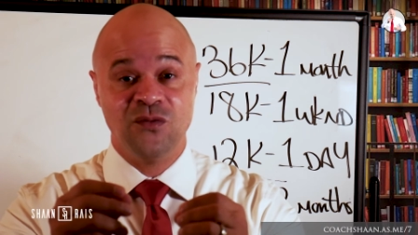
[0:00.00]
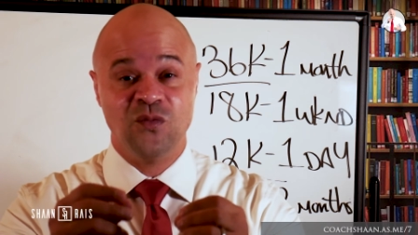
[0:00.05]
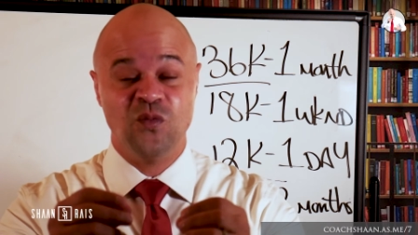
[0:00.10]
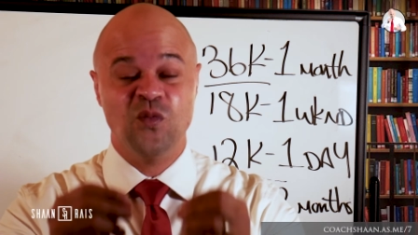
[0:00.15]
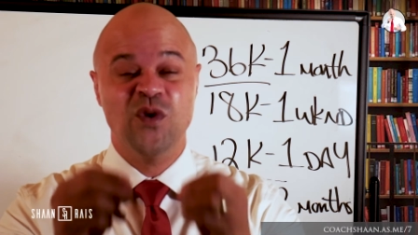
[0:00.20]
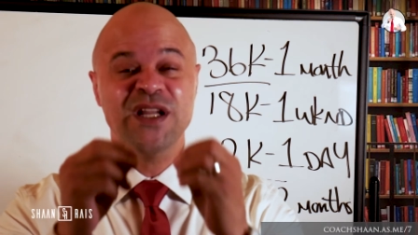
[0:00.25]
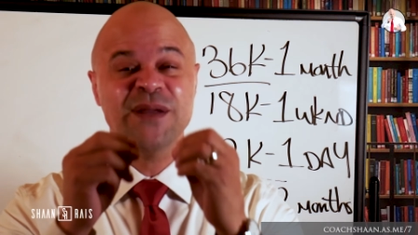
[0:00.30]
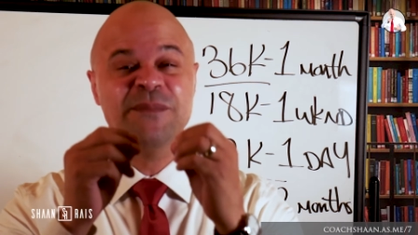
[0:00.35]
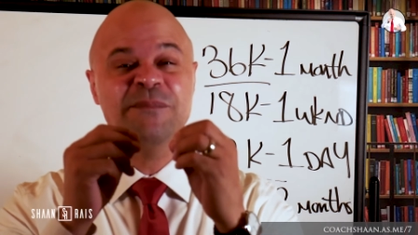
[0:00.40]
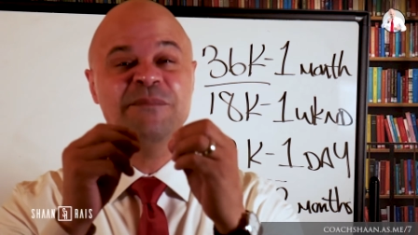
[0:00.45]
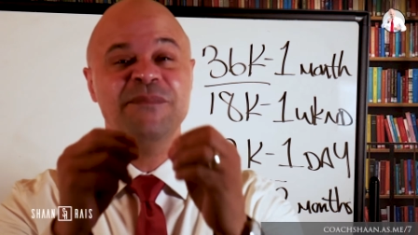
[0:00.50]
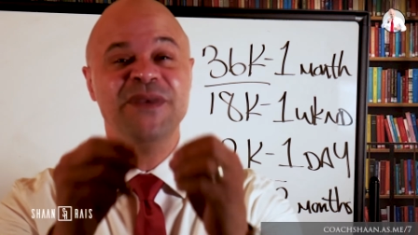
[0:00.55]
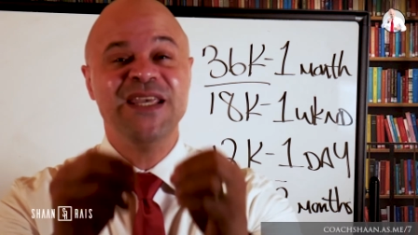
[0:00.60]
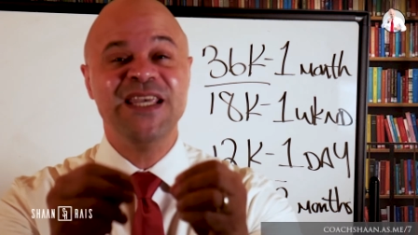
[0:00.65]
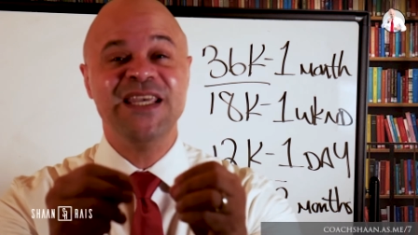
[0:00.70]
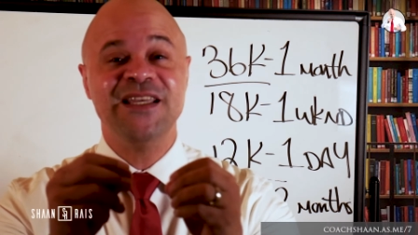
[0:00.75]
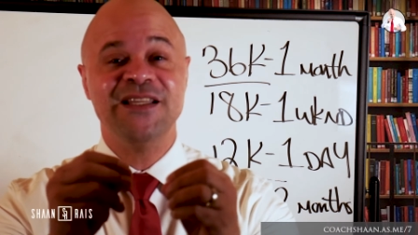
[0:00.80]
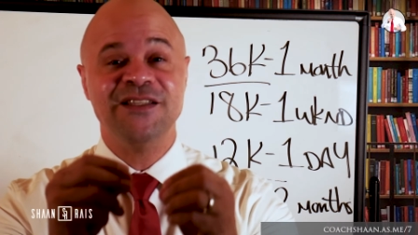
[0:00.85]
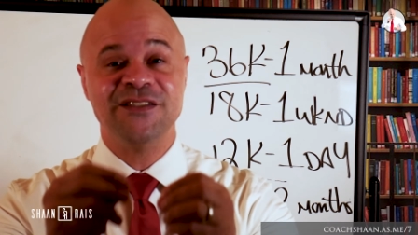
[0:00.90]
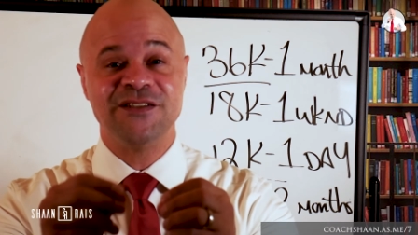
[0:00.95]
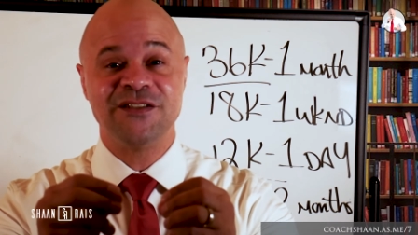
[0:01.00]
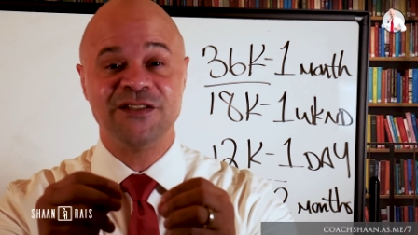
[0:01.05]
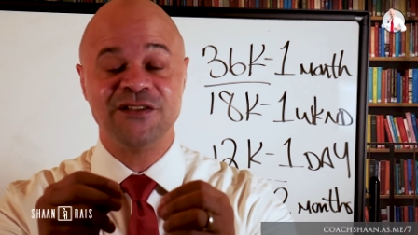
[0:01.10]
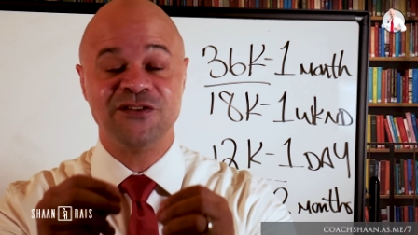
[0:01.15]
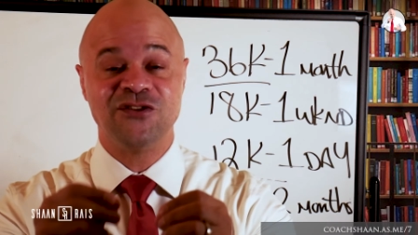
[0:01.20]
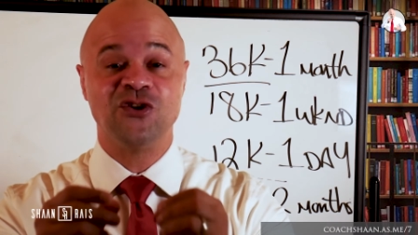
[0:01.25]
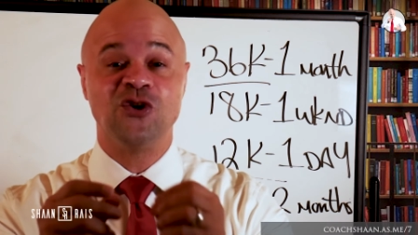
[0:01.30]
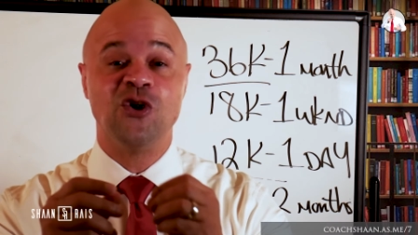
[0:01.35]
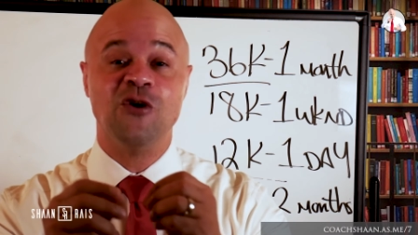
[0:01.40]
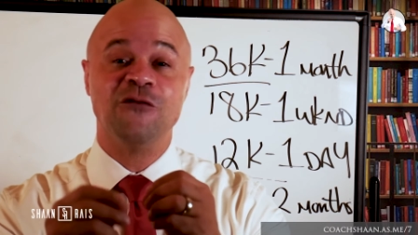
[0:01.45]
what it means
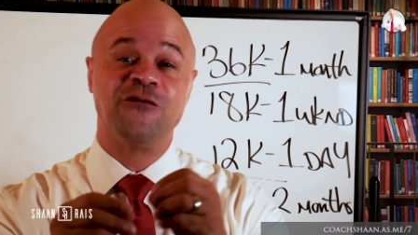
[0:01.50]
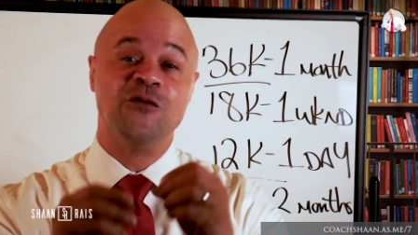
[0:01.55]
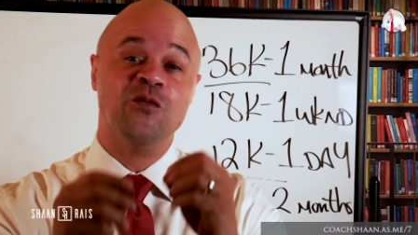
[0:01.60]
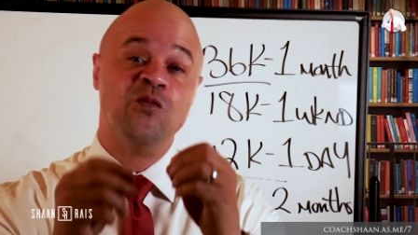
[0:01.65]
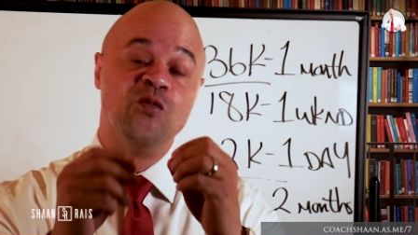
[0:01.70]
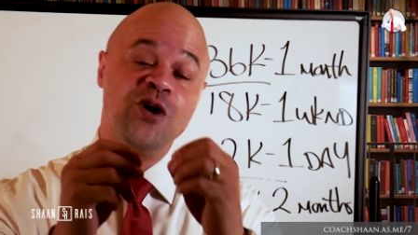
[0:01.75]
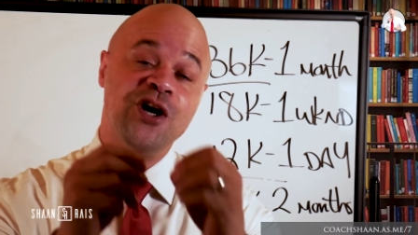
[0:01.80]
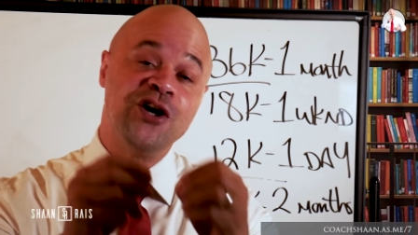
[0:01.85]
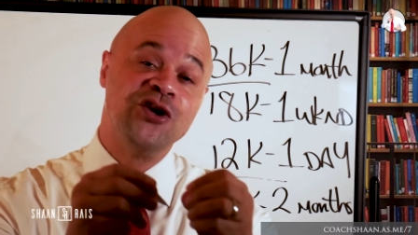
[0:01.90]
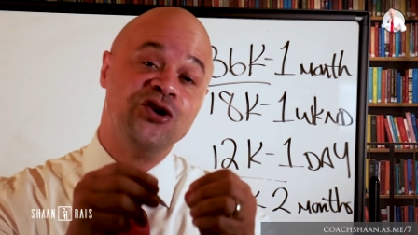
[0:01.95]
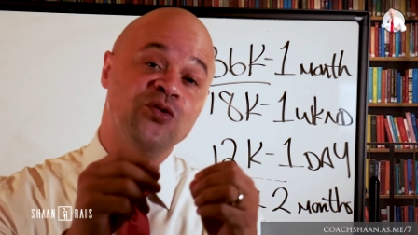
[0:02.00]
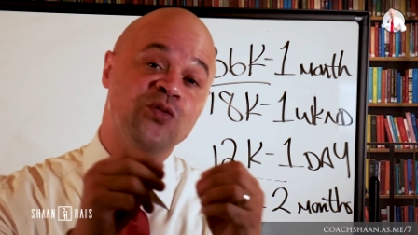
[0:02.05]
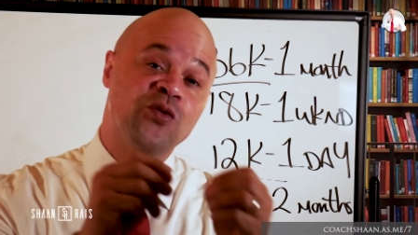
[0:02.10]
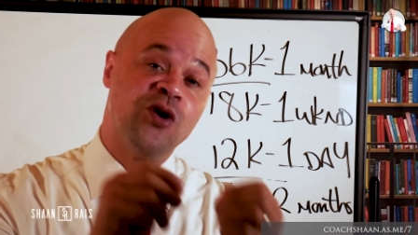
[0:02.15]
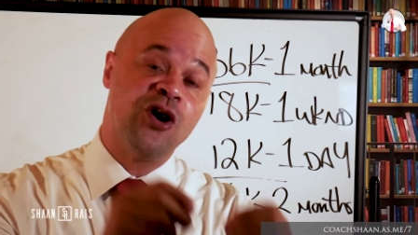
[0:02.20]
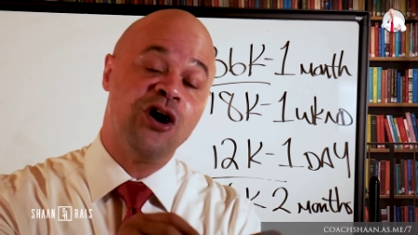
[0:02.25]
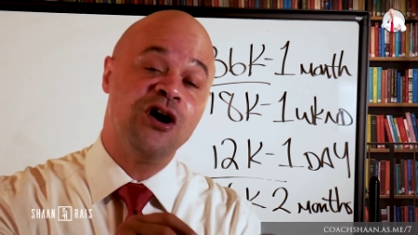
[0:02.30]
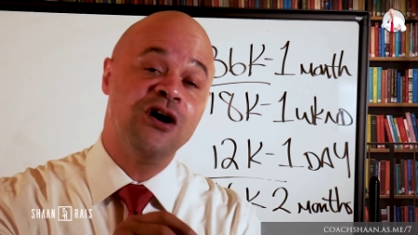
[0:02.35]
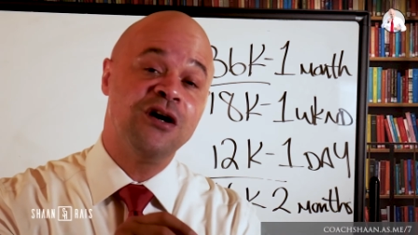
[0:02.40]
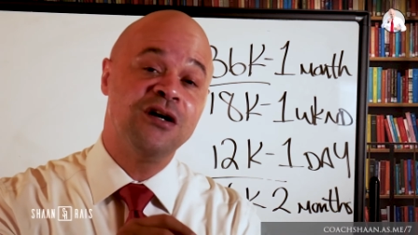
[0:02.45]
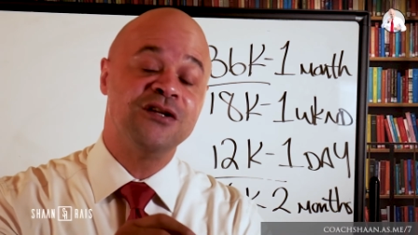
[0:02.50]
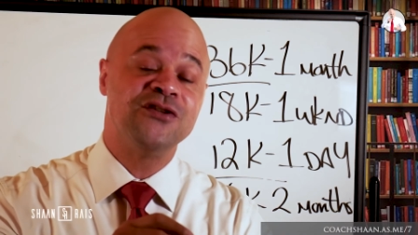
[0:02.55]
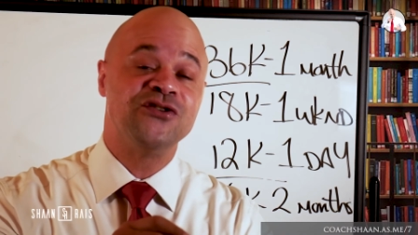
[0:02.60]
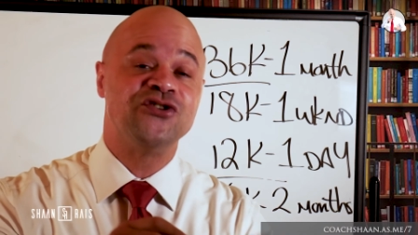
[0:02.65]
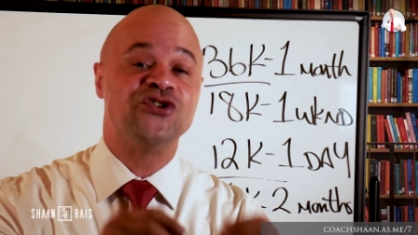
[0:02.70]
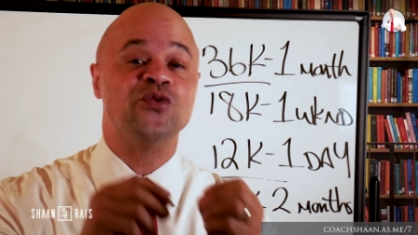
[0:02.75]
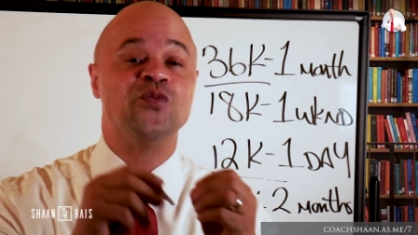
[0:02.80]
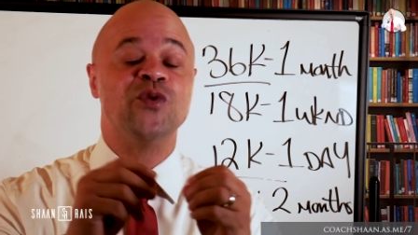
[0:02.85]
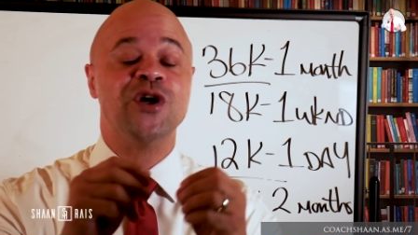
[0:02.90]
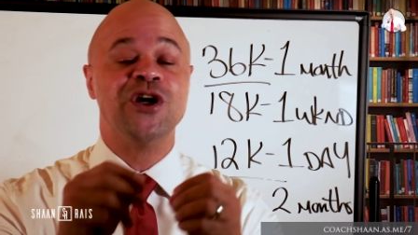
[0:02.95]
to go from where you are
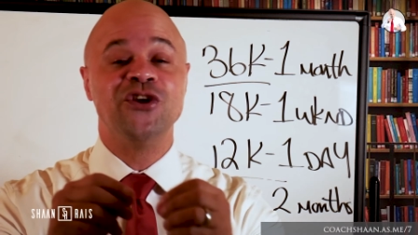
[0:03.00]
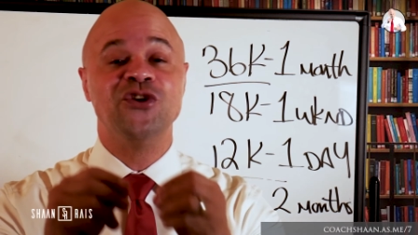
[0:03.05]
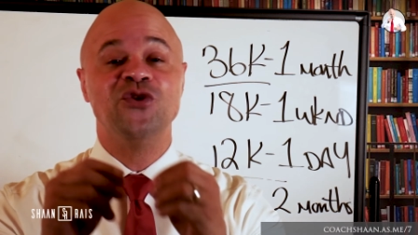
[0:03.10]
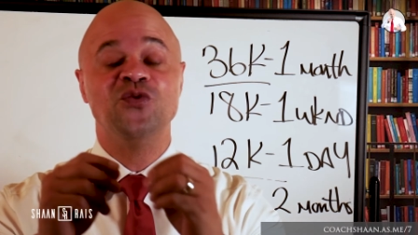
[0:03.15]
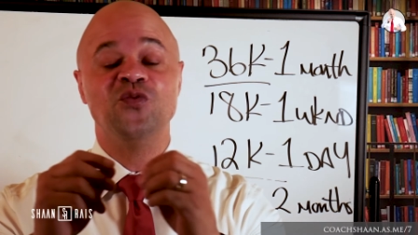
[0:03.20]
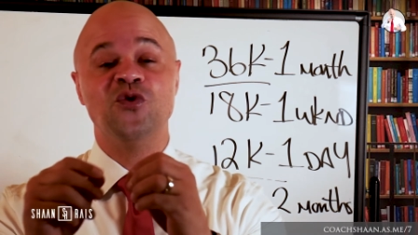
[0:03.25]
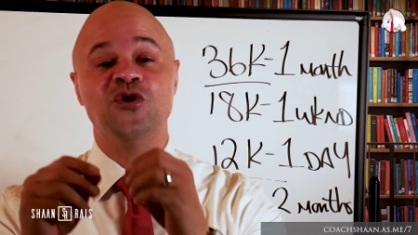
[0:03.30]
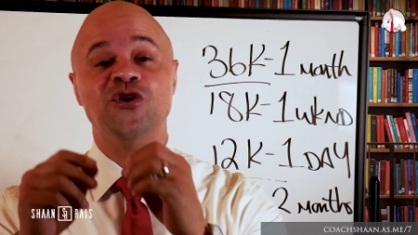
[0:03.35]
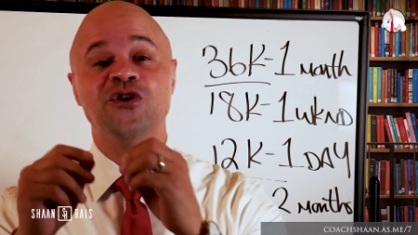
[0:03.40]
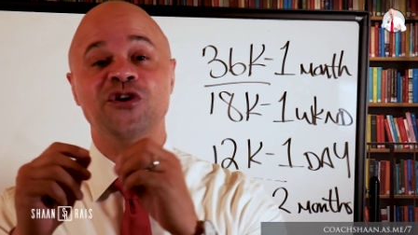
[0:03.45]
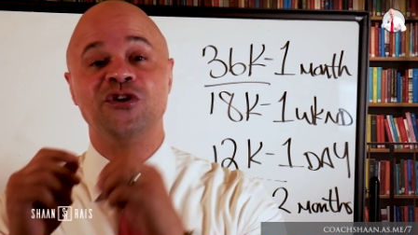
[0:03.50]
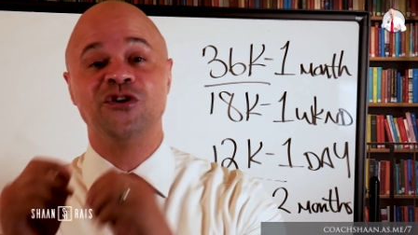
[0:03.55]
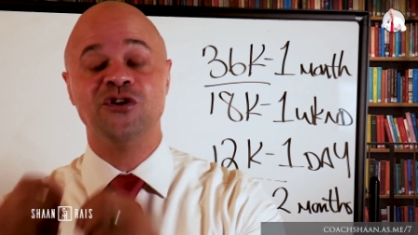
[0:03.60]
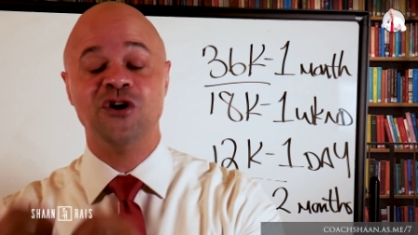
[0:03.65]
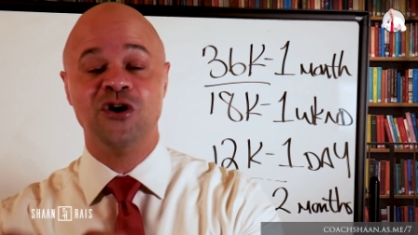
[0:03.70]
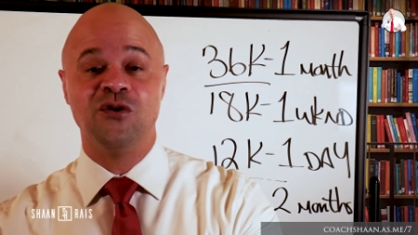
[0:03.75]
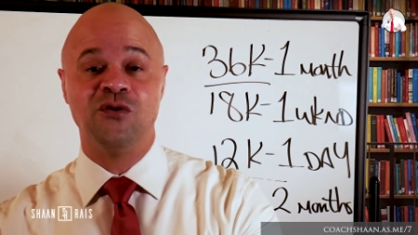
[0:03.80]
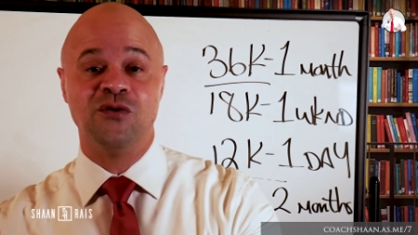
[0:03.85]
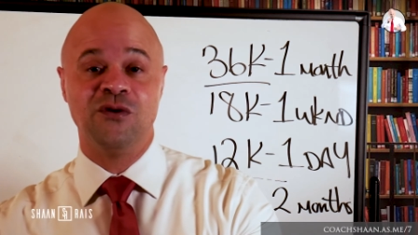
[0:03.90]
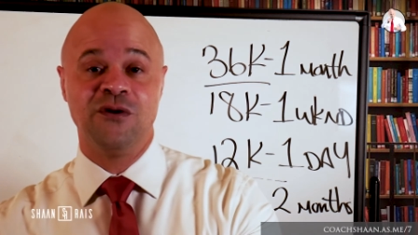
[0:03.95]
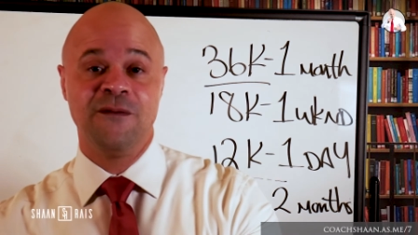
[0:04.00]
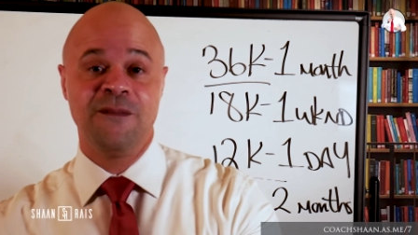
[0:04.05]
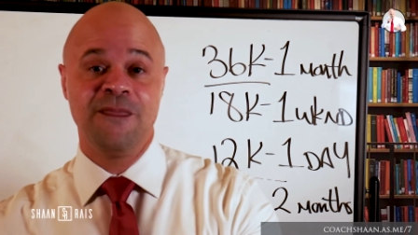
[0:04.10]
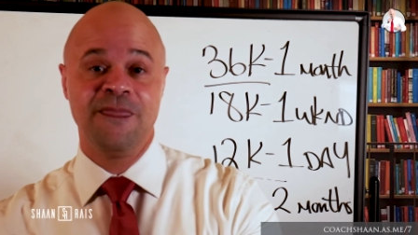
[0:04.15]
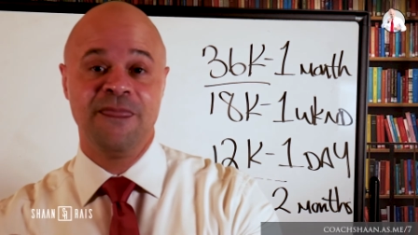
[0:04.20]
to where you want to go.